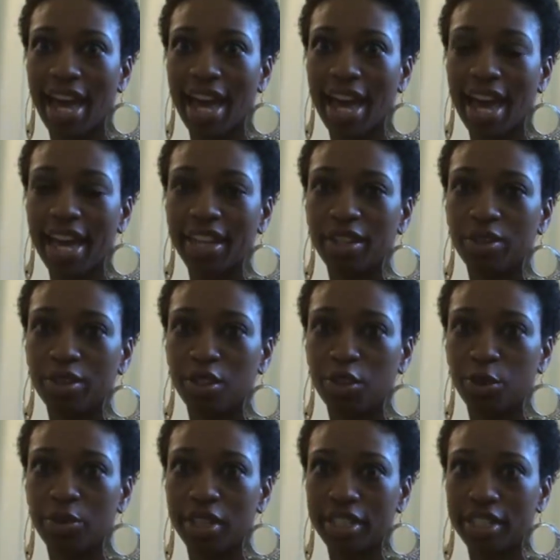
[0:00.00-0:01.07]
Hi
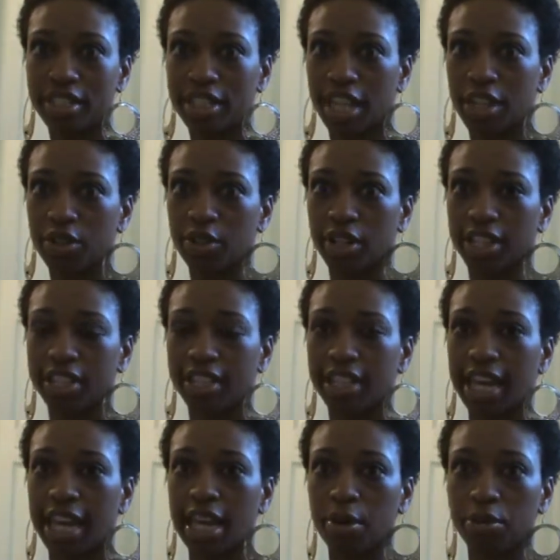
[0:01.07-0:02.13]
YouTube, this is Kendra and
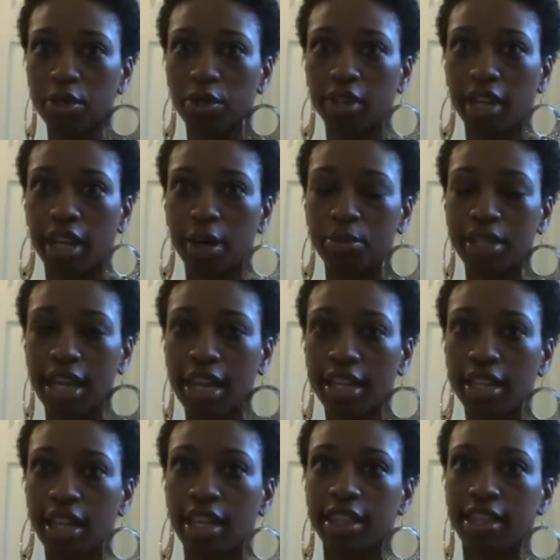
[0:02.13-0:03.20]
today I'm doing an
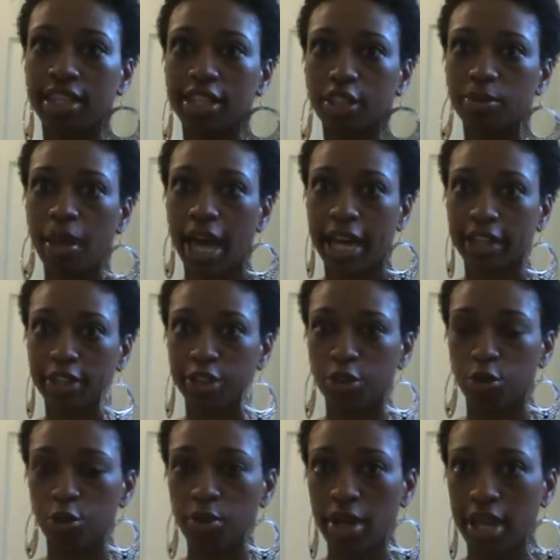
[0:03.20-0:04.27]
update. This is my
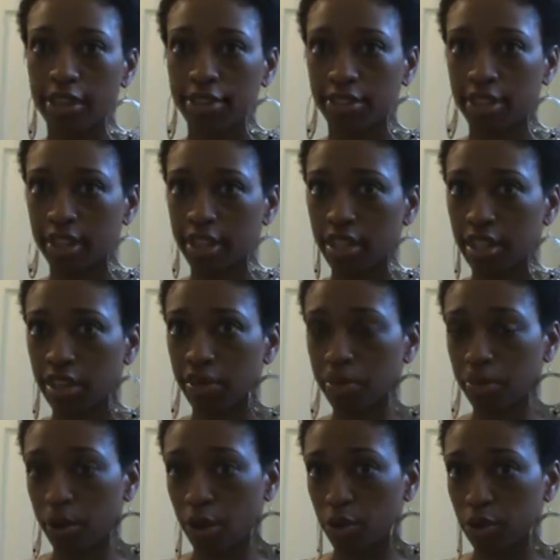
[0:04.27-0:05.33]
two month
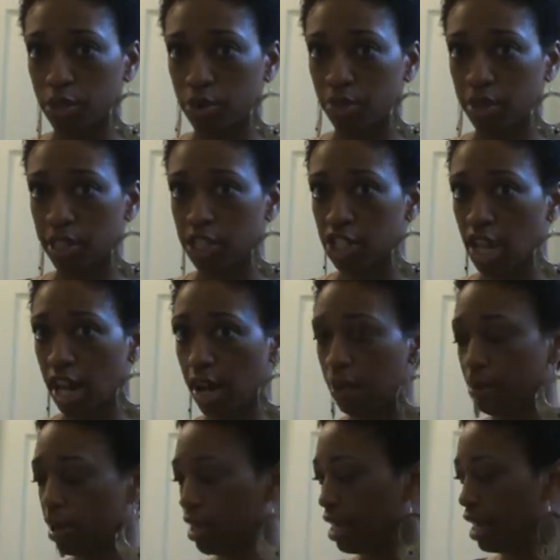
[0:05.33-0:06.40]
post Big
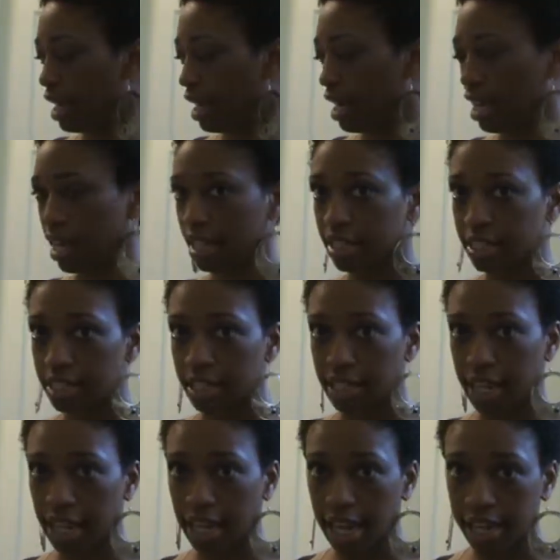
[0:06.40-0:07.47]
Chop and
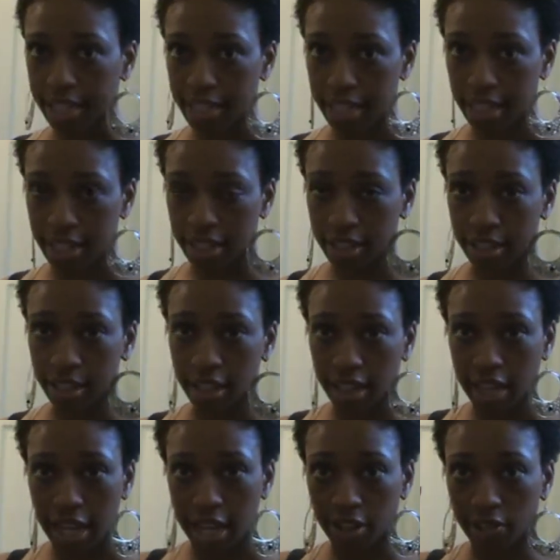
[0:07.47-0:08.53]
today I did
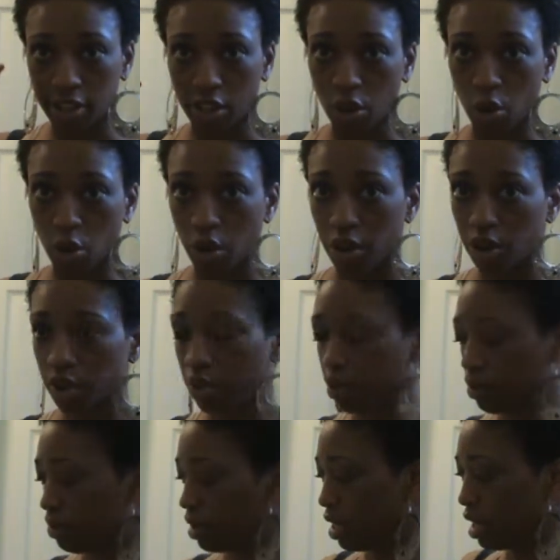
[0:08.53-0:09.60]
kind of a
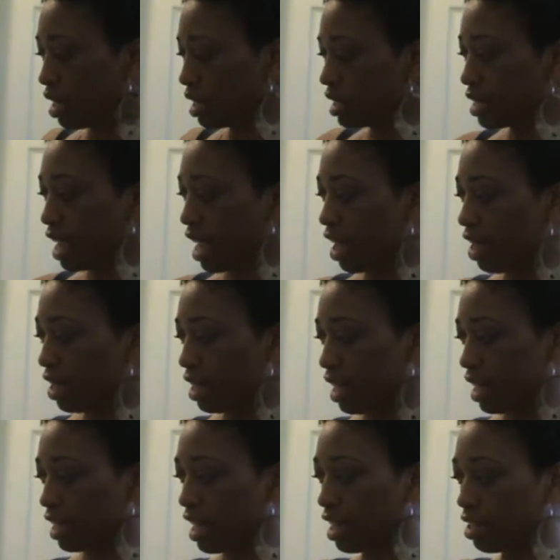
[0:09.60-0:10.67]
coil style
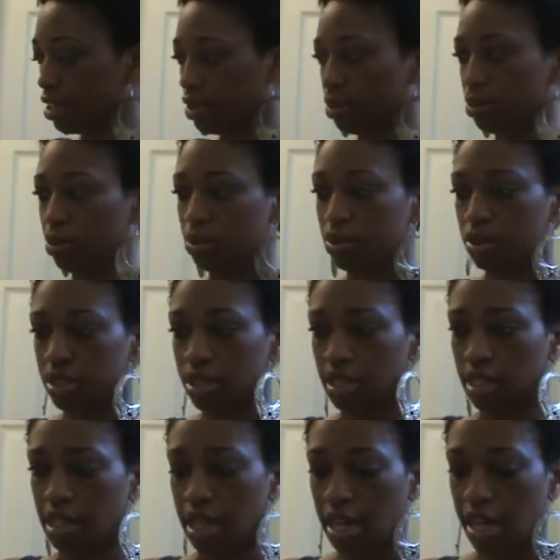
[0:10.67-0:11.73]
and I used,
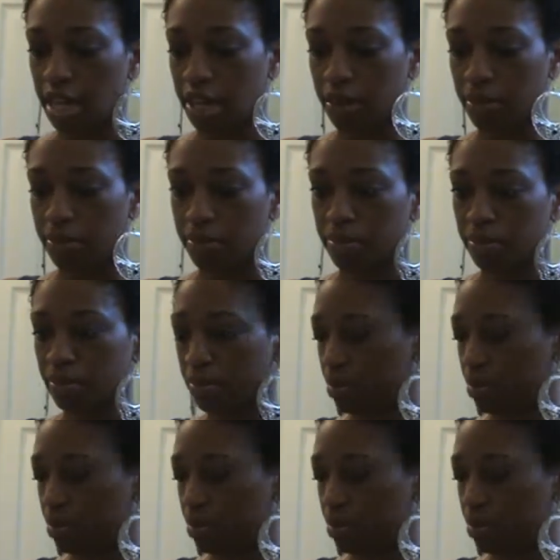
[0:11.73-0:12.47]
um,